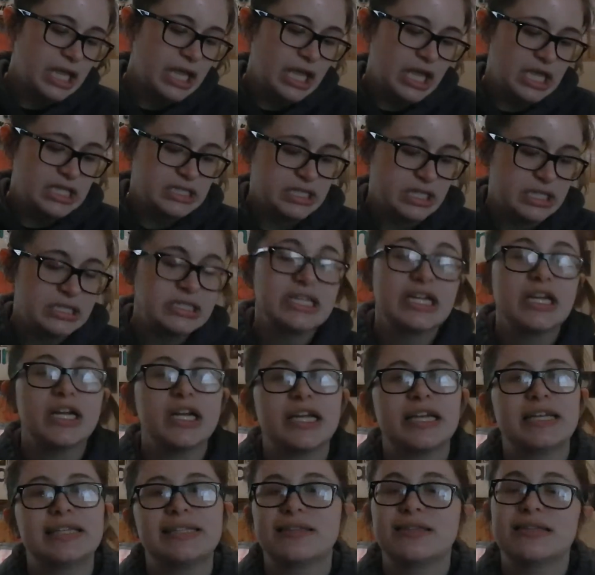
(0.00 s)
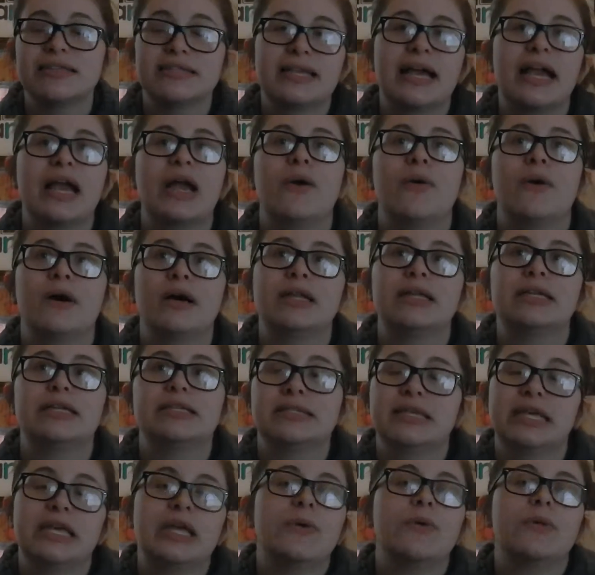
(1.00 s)
It's hilarious, and the second one
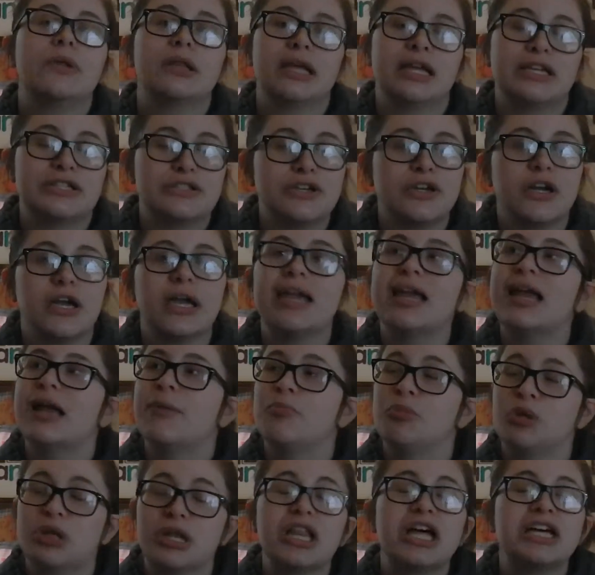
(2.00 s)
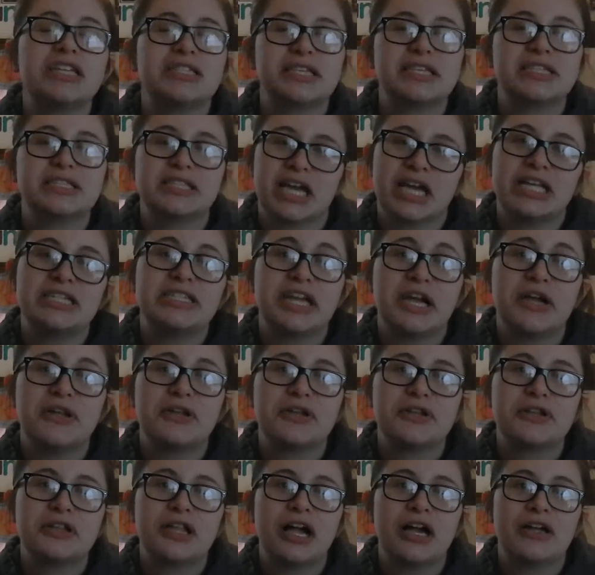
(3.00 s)
is equally as great, plus it's got
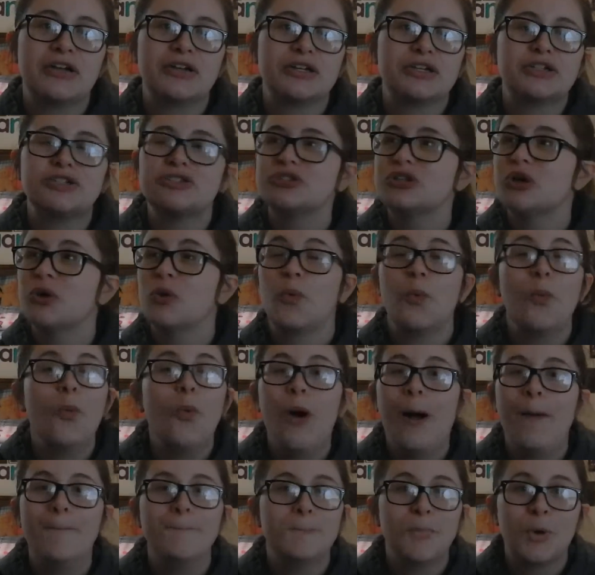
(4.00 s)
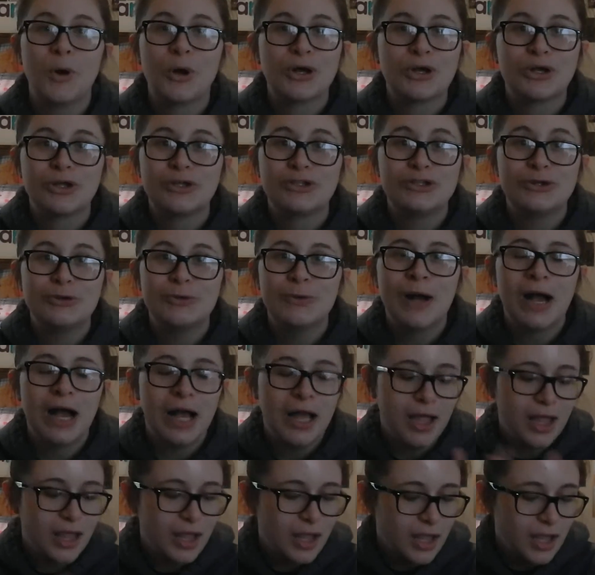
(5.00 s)
Taylor Lautner, so what more could you
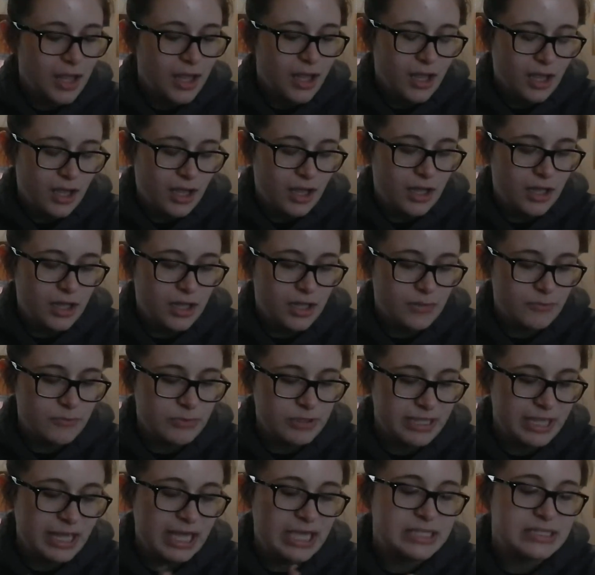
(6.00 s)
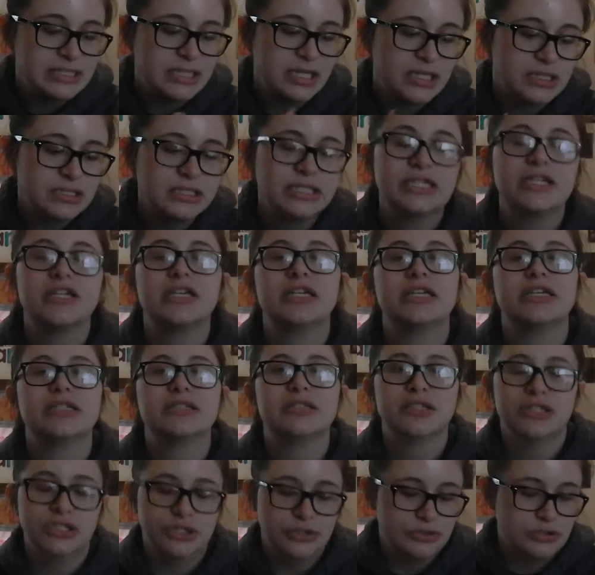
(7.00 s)
want? But yeah, it's
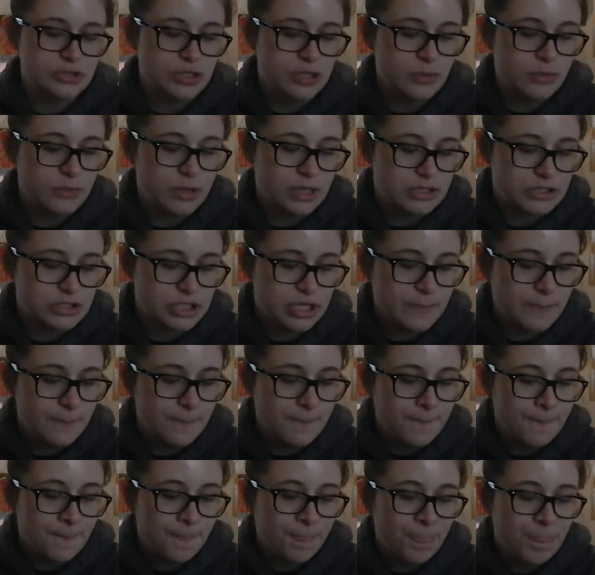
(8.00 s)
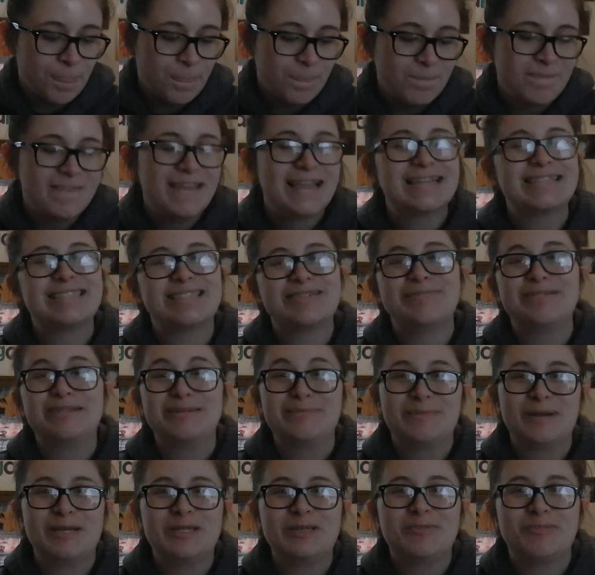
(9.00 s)
hilarious, and you should go watch it. Next up is
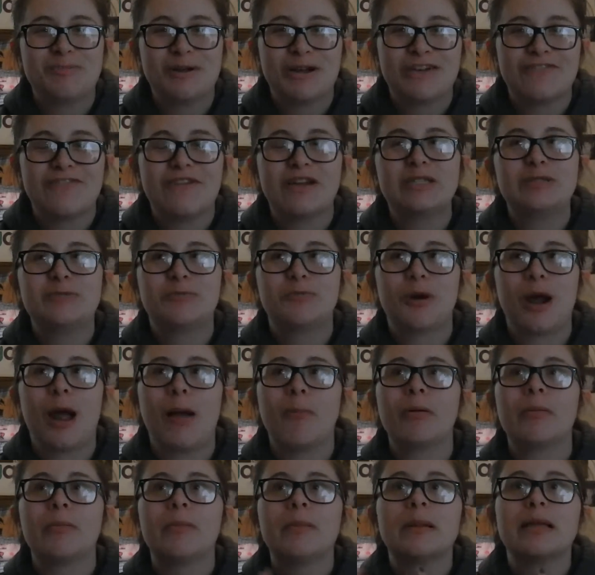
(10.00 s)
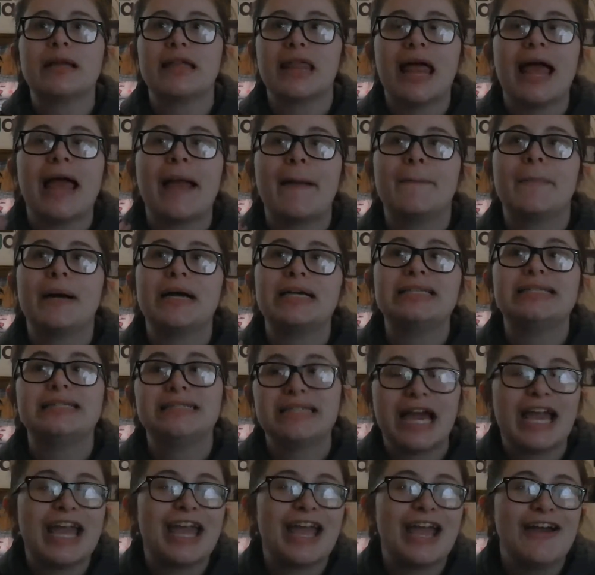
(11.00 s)
Pitch Perfect, probably like my
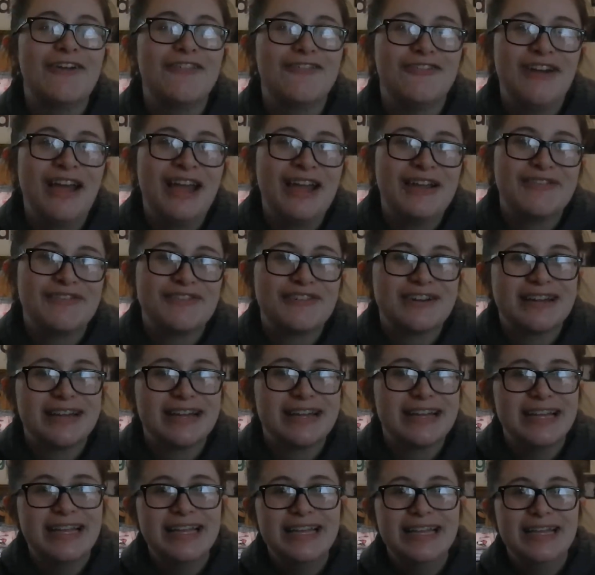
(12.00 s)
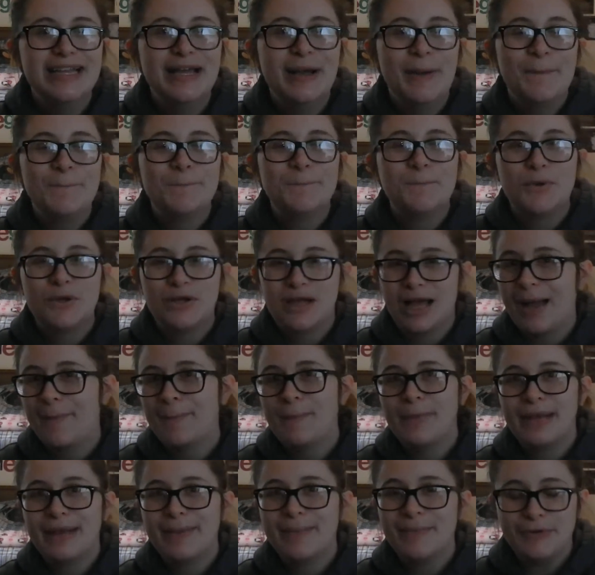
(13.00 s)
second favorite
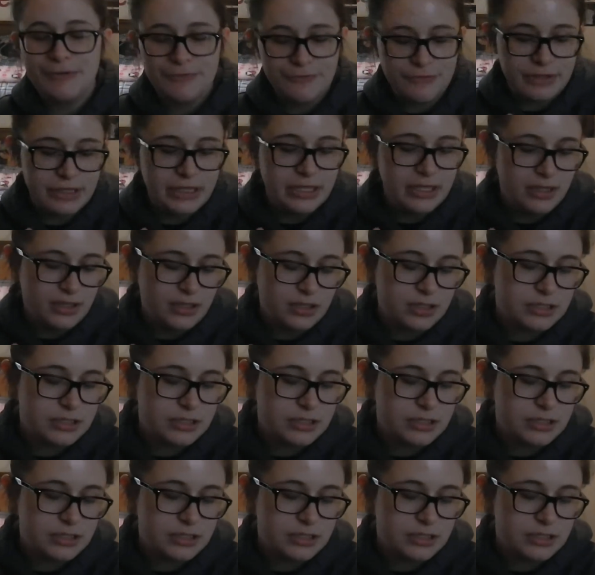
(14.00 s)
comedy movie.